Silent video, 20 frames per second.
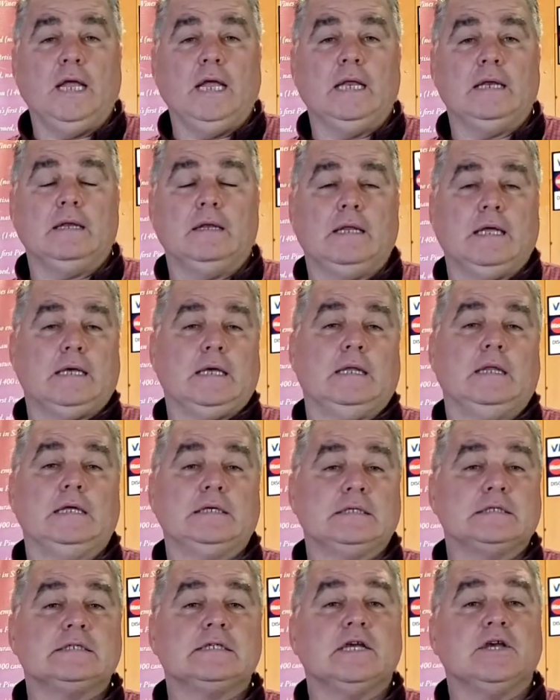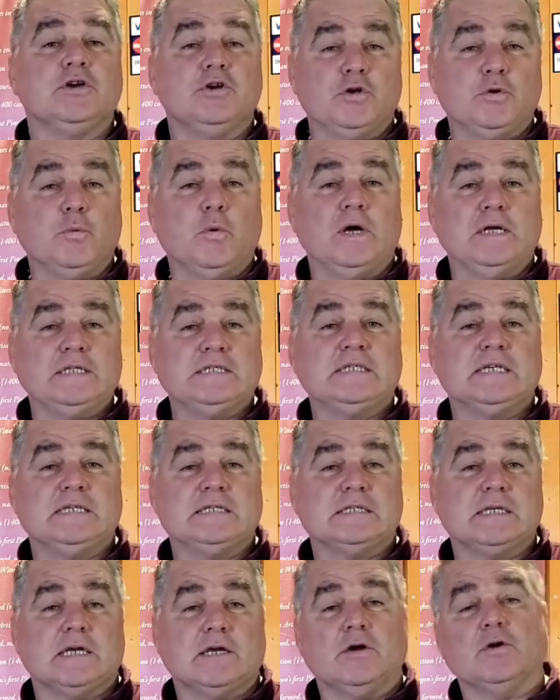And like I like to say, good wines
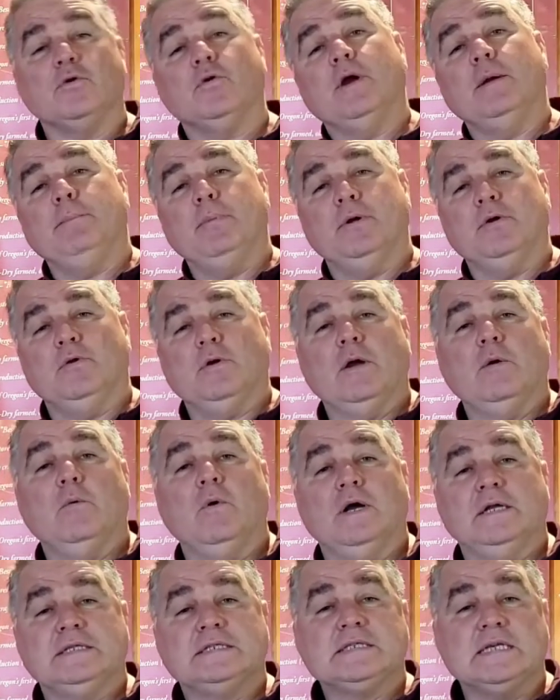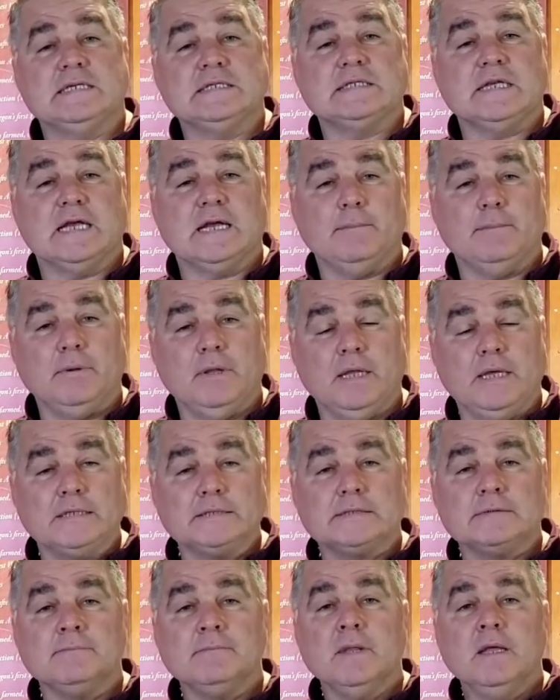taste like a grape, and great wines taste like a
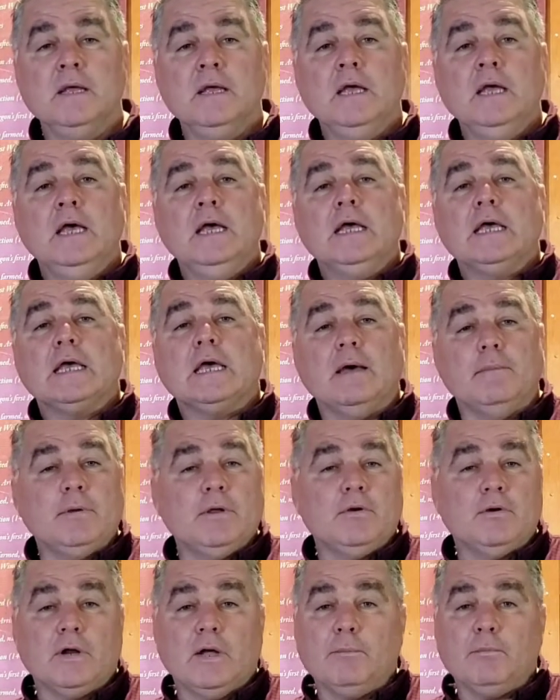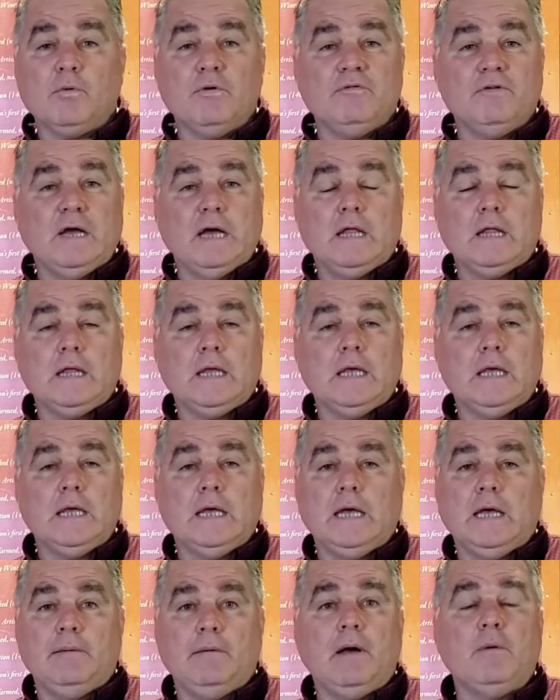place. Coming here to Umpqua
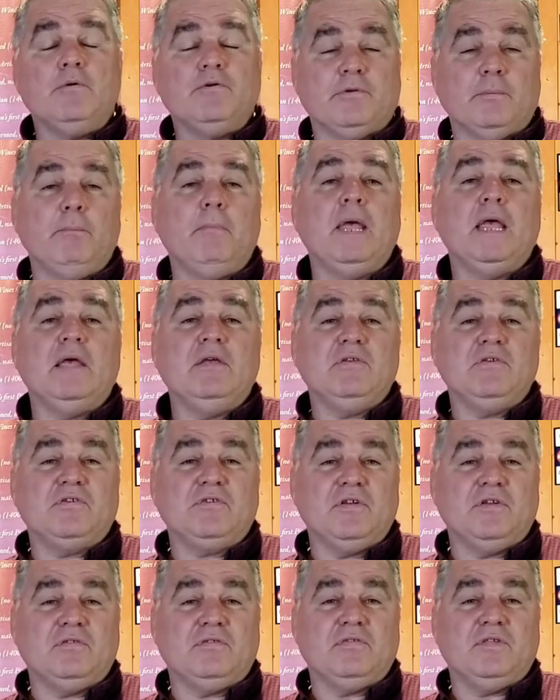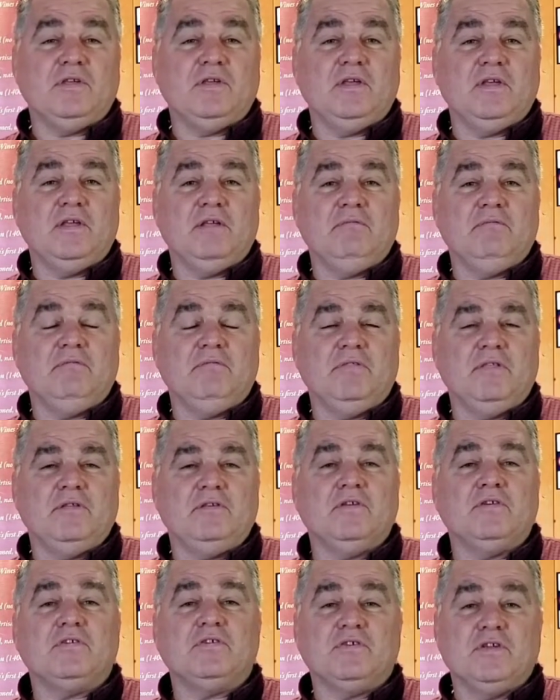Valley, I was amazed at the
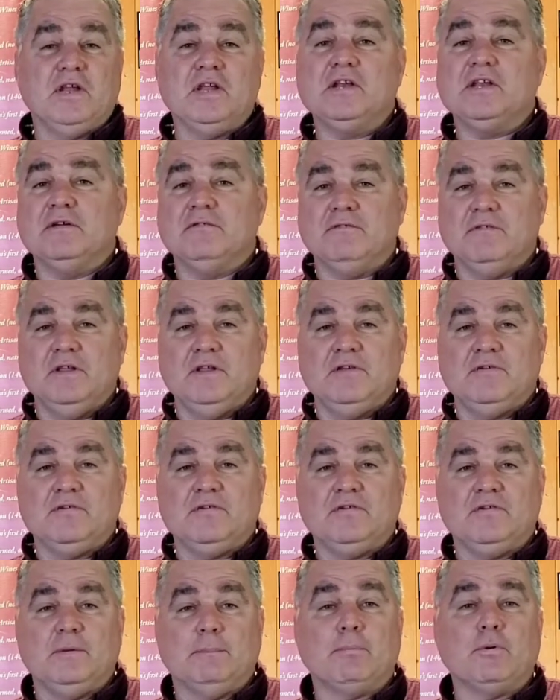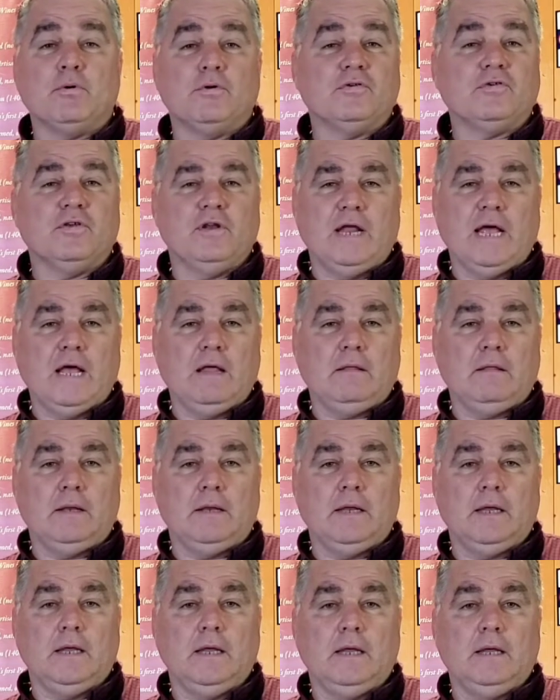distinctiveness, the
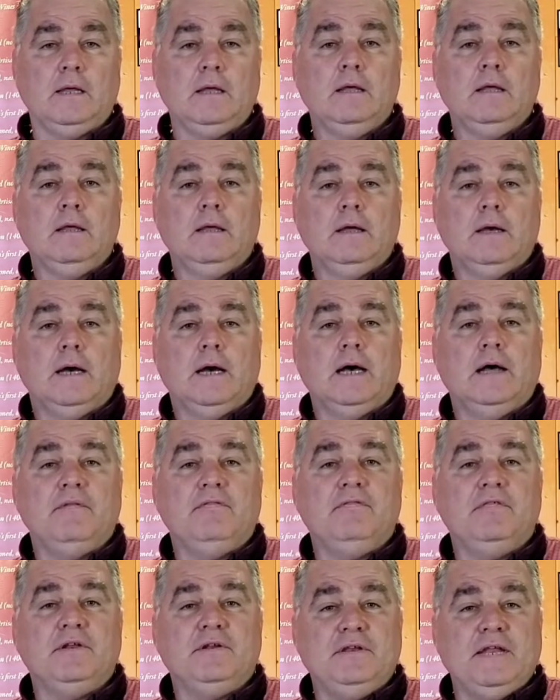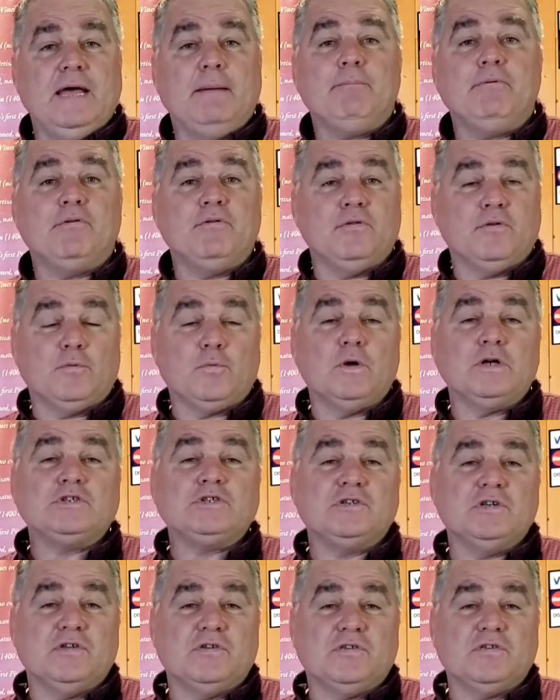personality, the depth and the
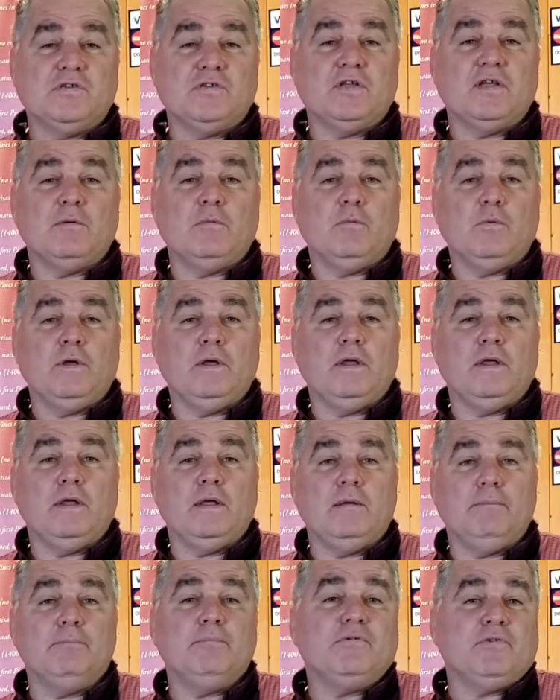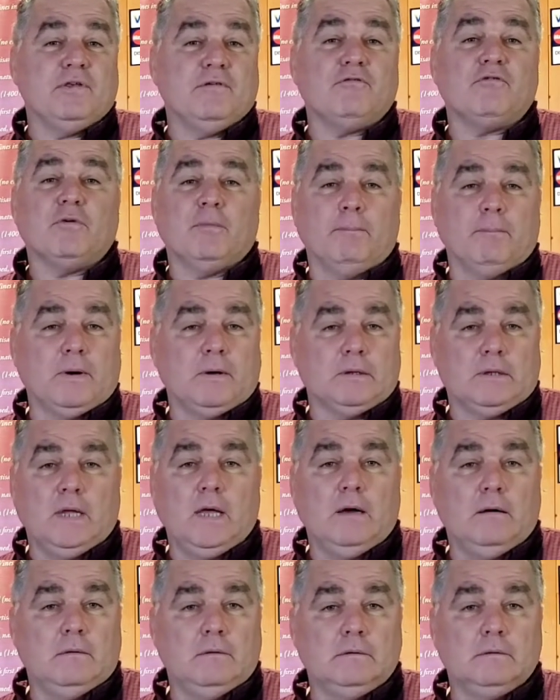richness that we see from
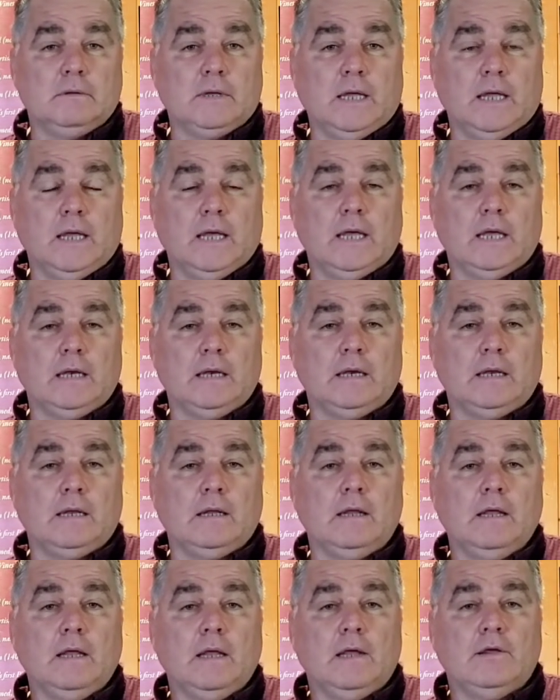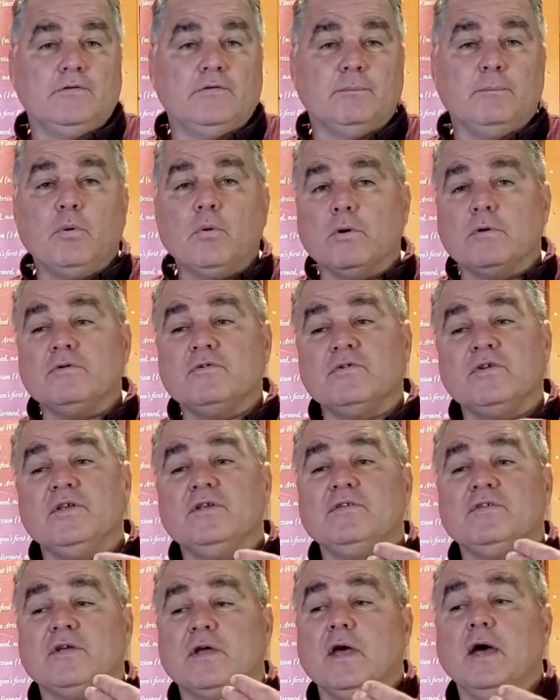Merlot. And as important as it
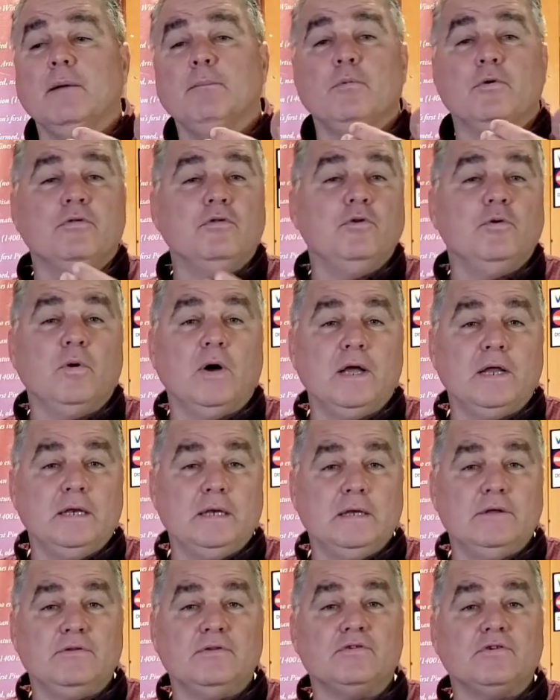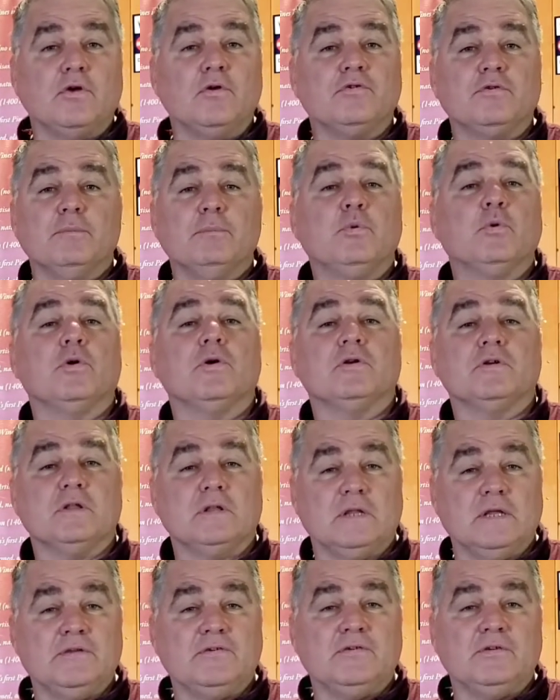is to come with new ideas, it's also important
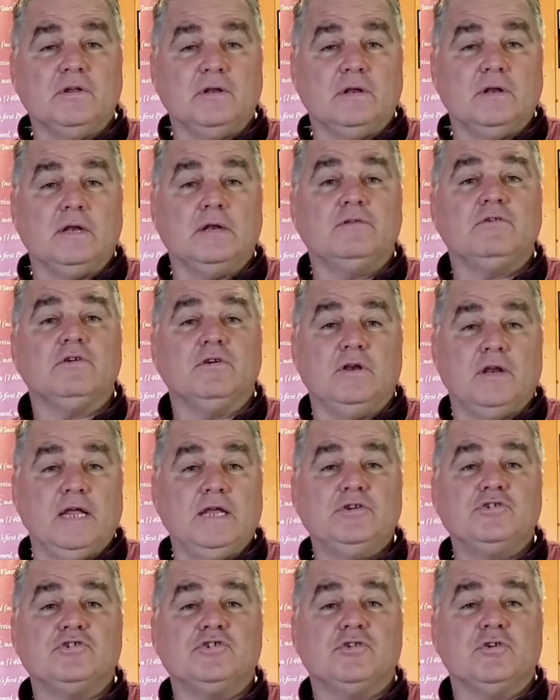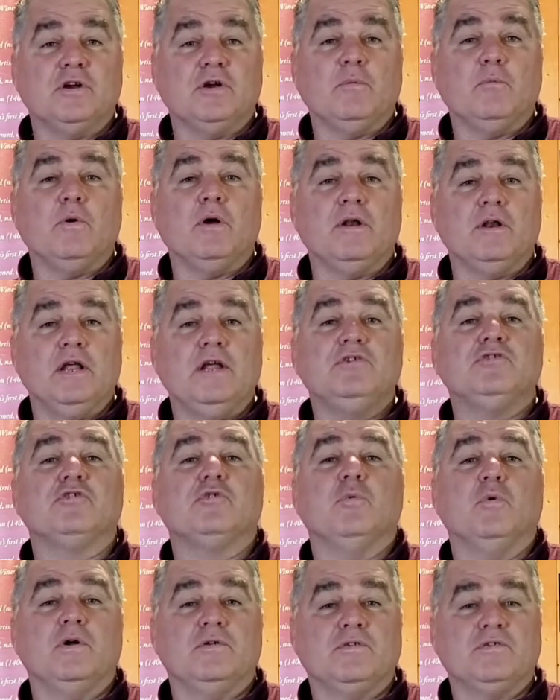to listen to nature and what
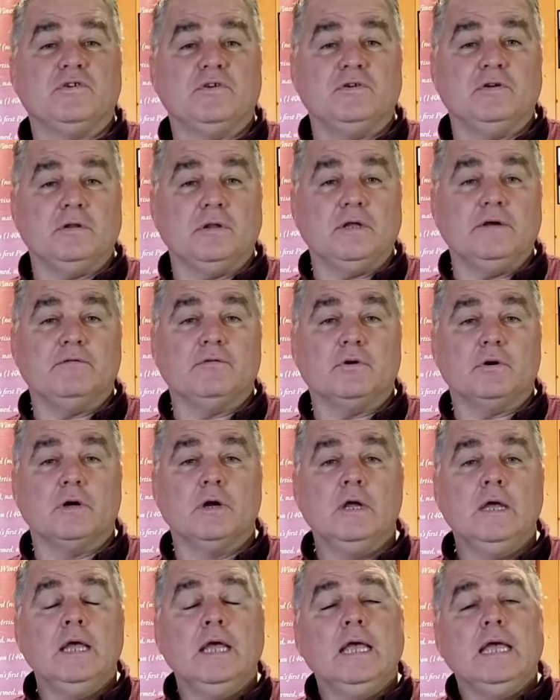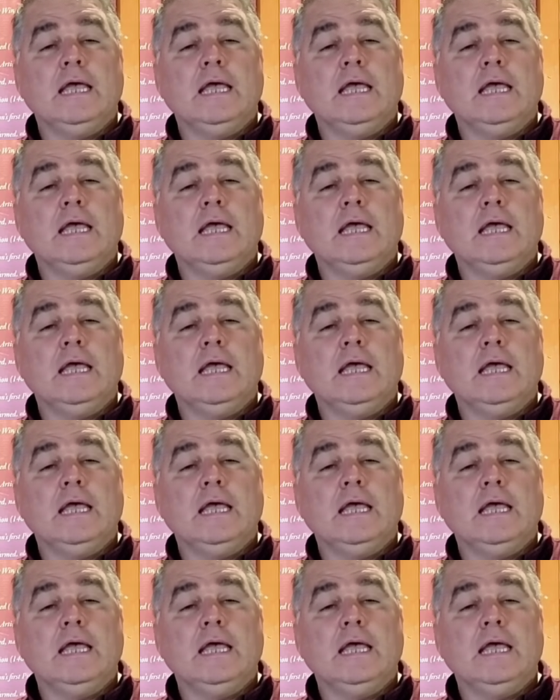nature wants to deliver.